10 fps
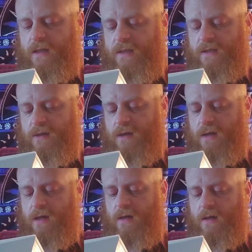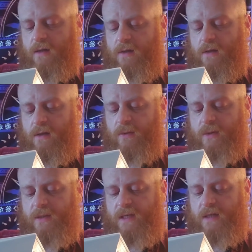saw that they were
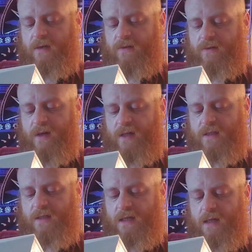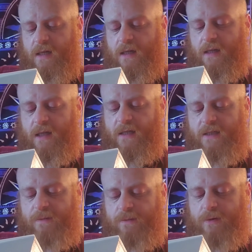set in a face
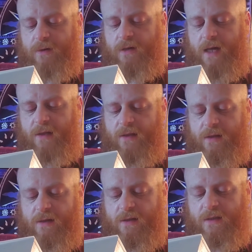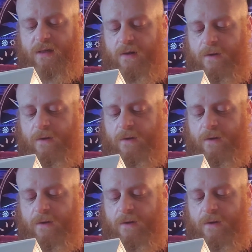less prognathous